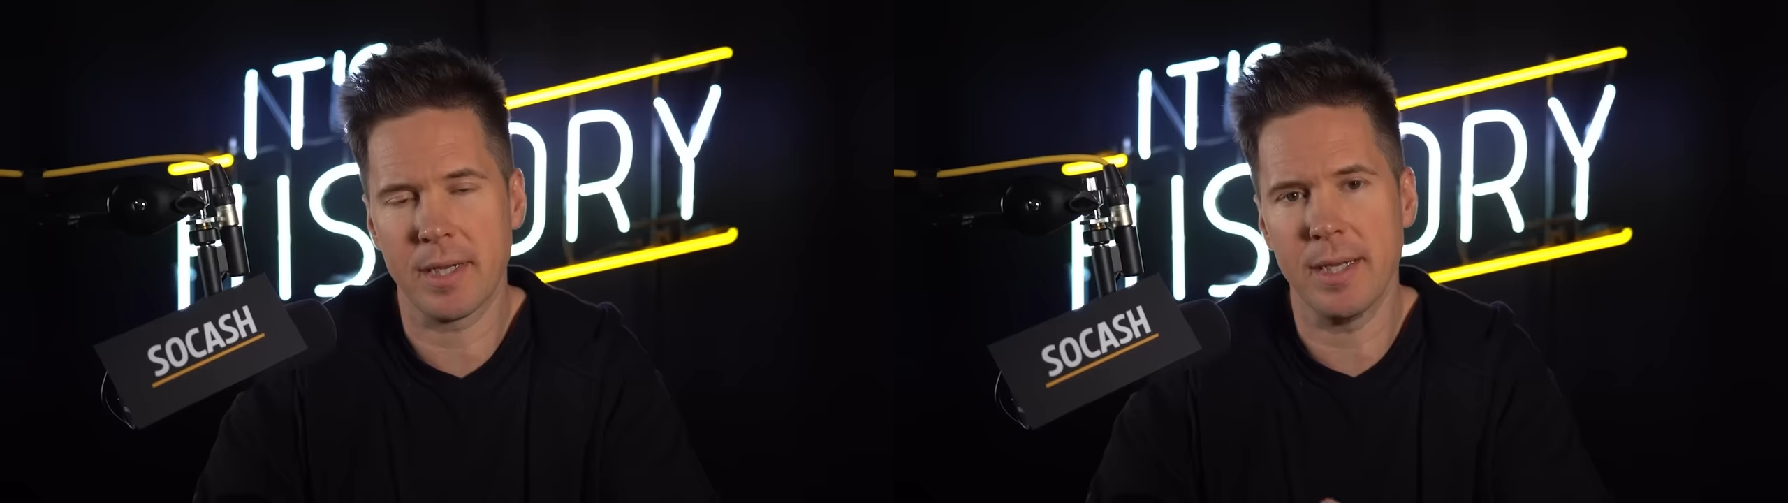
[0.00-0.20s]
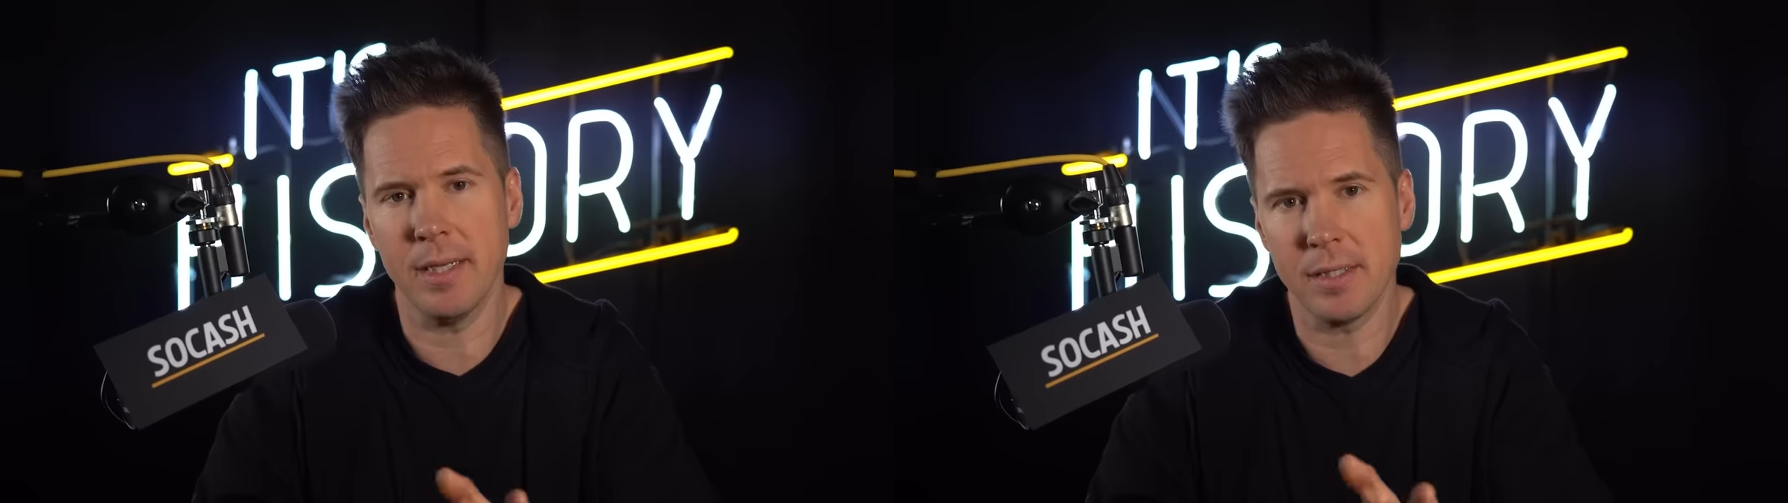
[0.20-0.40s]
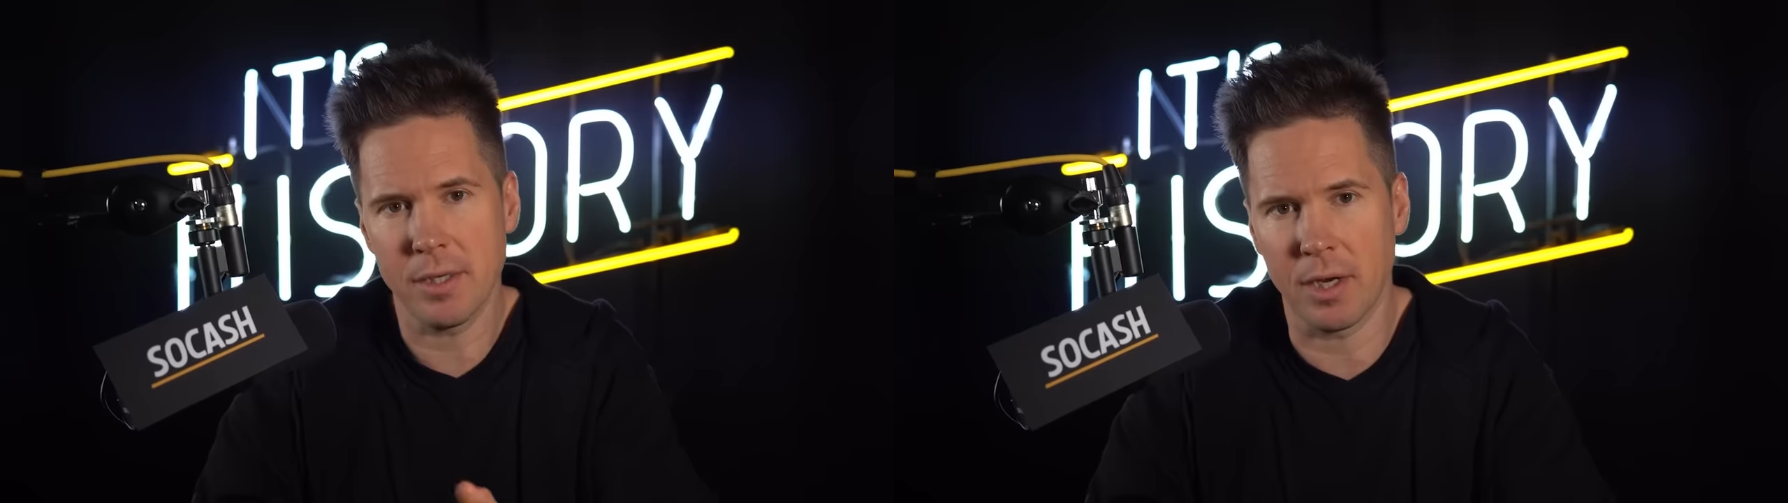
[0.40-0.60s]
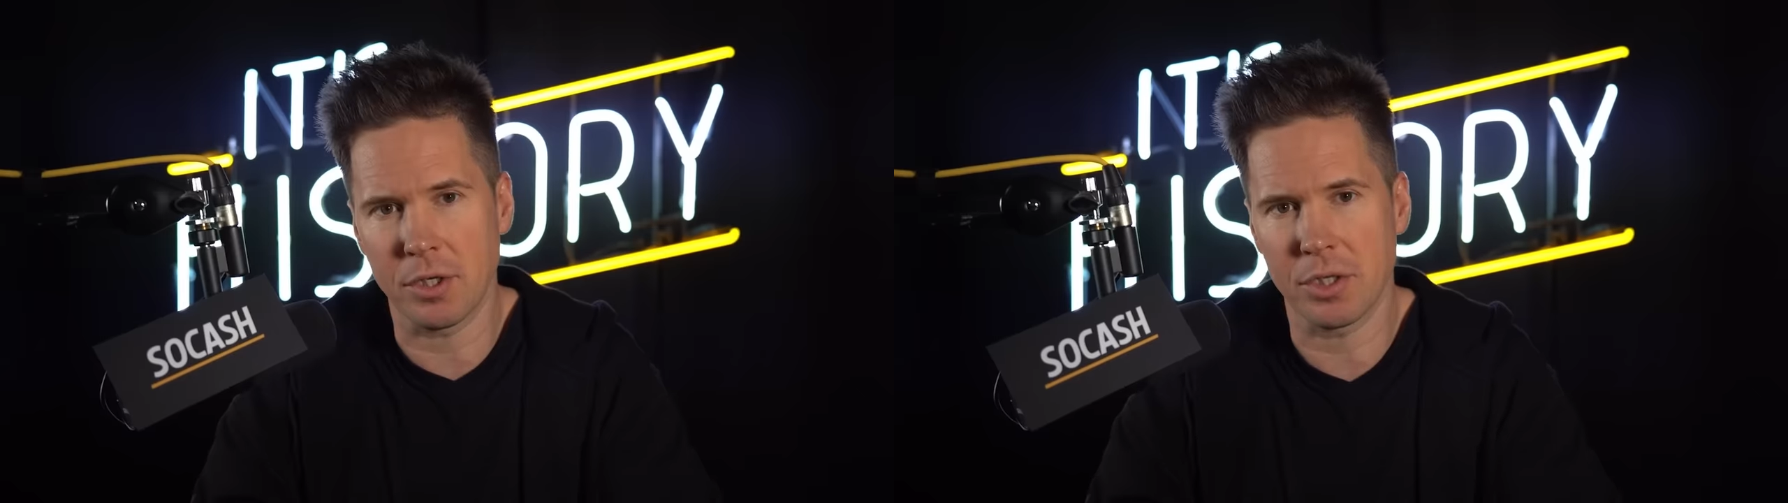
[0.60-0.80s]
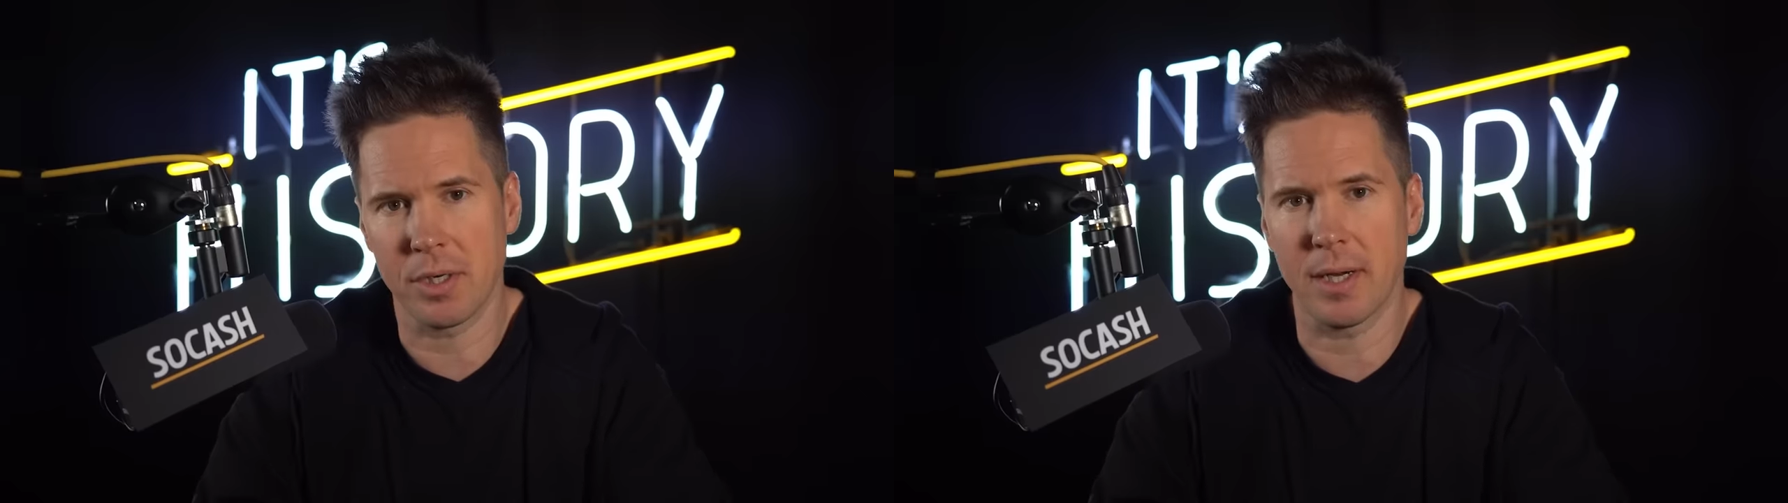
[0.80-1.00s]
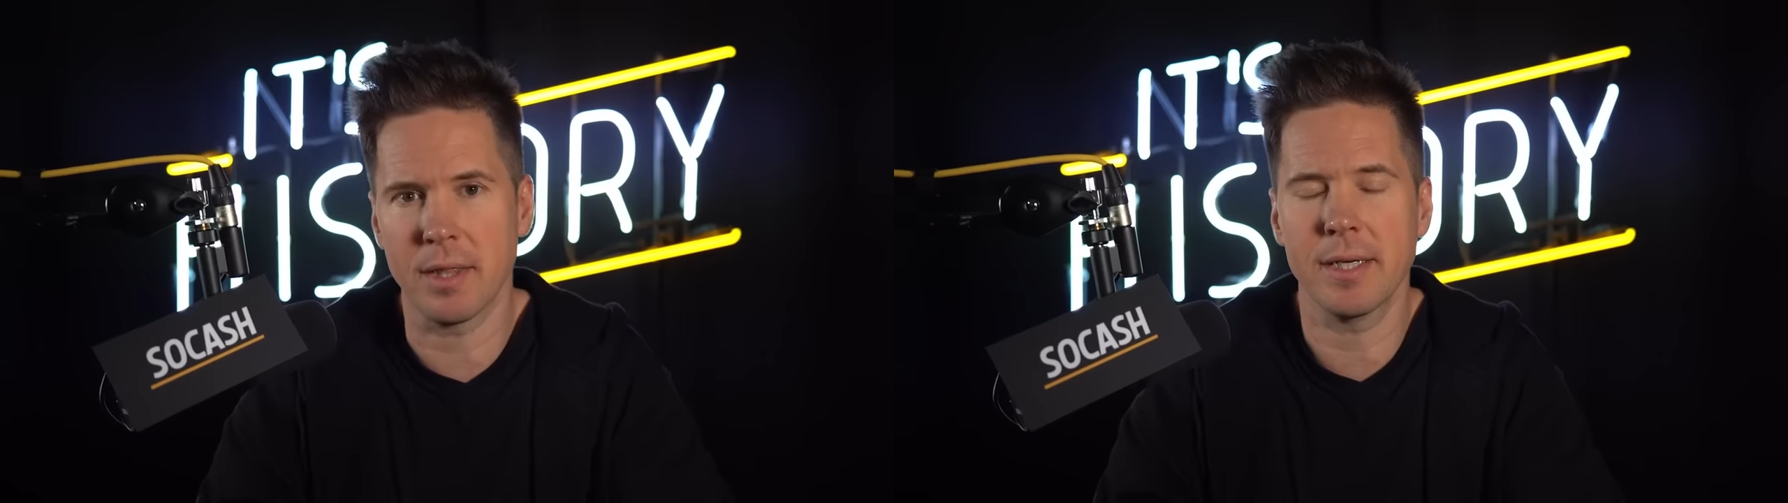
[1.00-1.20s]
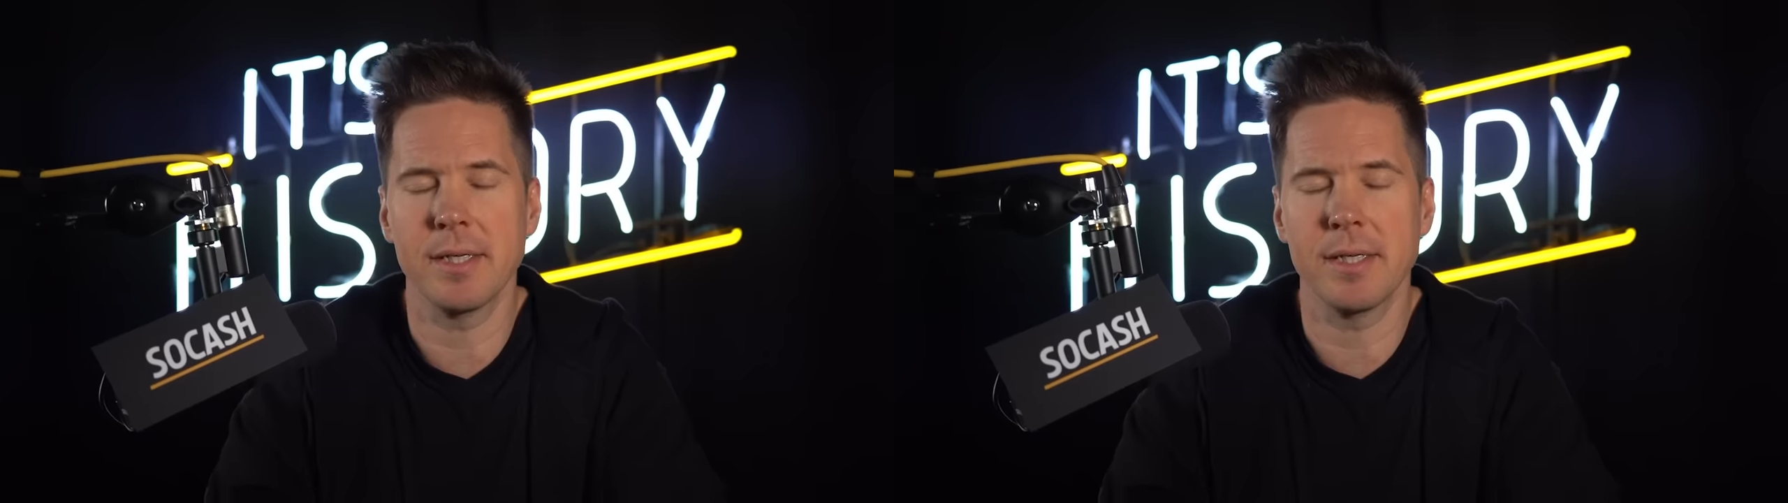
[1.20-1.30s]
get in touch. I'd like